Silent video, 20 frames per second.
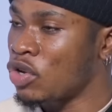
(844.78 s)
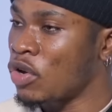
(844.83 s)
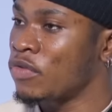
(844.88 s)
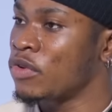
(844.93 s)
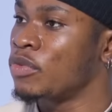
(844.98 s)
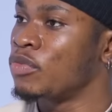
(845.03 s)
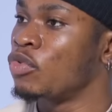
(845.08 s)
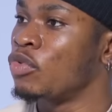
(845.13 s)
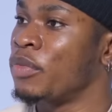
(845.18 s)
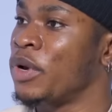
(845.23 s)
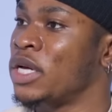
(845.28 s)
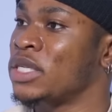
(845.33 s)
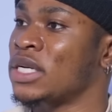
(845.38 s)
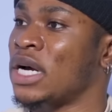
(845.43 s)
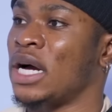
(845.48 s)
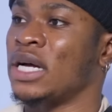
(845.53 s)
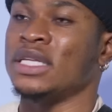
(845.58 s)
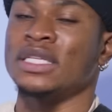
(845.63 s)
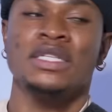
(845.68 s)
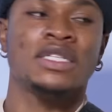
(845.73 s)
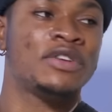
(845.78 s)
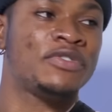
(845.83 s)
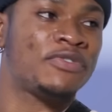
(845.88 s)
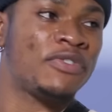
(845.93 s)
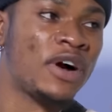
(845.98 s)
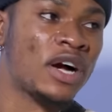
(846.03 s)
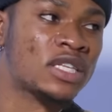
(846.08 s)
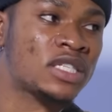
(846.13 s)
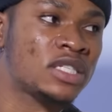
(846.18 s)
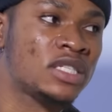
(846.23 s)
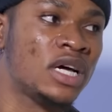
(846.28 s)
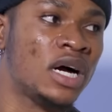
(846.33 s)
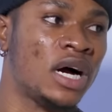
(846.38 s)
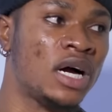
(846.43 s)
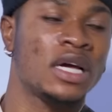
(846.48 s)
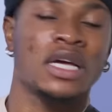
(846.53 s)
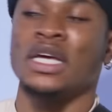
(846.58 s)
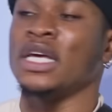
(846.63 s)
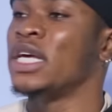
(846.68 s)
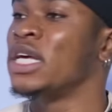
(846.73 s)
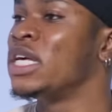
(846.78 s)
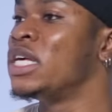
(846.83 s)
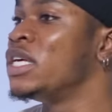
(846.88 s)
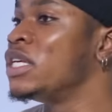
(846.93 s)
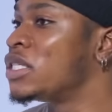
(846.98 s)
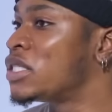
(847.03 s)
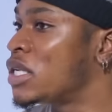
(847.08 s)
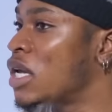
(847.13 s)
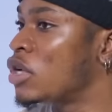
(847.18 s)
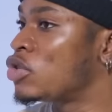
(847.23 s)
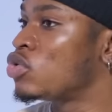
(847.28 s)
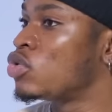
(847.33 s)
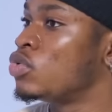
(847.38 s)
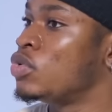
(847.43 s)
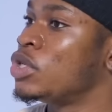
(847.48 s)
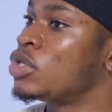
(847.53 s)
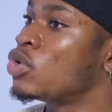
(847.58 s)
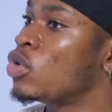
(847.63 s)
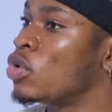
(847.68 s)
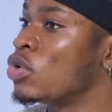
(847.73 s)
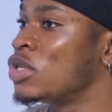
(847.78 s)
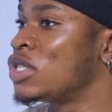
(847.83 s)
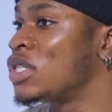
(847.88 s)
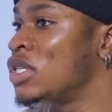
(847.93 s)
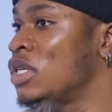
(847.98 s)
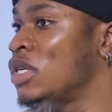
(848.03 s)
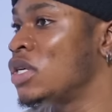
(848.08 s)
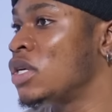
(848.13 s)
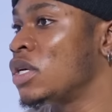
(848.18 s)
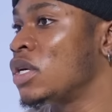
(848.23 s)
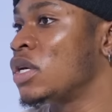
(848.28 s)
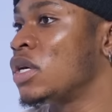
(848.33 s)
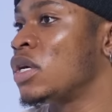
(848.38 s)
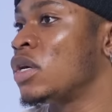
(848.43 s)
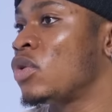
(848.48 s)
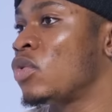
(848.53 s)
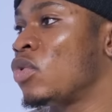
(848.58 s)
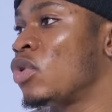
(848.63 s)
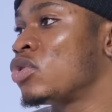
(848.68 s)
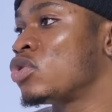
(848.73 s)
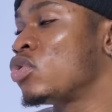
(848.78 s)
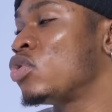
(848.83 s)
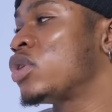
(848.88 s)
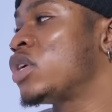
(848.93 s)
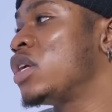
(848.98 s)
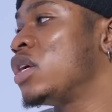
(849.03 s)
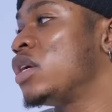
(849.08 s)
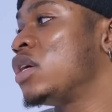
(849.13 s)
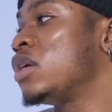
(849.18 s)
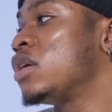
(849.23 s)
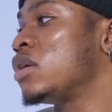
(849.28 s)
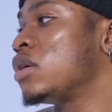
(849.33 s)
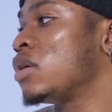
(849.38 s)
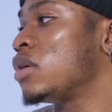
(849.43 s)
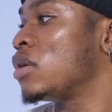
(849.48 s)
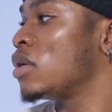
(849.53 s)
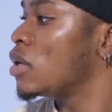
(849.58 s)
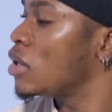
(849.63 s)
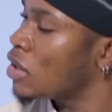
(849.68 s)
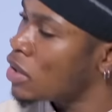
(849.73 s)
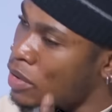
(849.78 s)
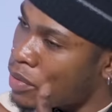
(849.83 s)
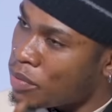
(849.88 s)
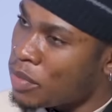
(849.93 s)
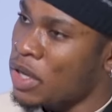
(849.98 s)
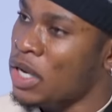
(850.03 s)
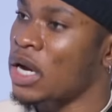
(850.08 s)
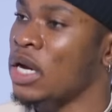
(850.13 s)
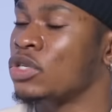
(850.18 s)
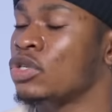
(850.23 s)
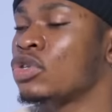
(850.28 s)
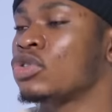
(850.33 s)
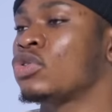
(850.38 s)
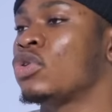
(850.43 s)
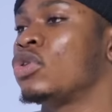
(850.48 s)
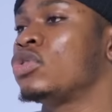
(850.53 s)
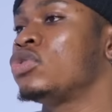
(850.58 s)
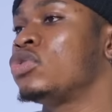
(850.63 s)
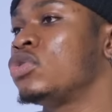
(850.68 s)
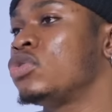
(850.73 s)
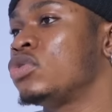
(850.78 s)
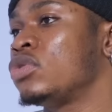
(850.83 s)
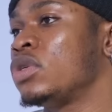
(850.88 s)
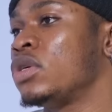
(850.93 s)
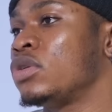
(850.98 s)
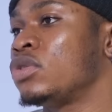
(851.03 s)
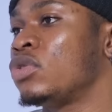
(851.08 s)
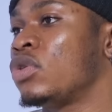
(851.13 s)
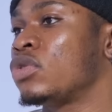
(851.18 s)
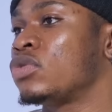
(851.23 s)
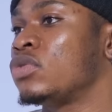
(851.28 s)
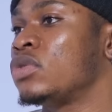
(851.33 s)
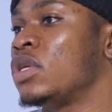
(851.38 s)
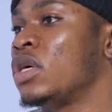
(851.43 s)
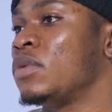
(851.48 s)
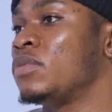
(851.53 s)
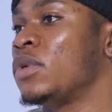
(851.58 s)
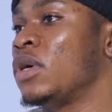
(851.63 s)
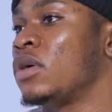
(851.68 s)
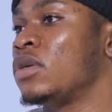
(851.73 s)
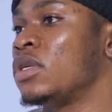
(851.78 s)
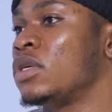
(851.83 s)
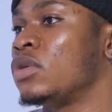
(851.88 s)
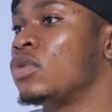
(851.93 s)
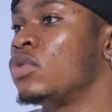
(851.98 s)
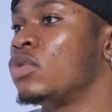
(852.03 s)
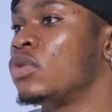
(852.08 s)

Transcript: of the moment. And the fact that he settled with Ozzy was okay. Make I just continue to talk to them now. They go.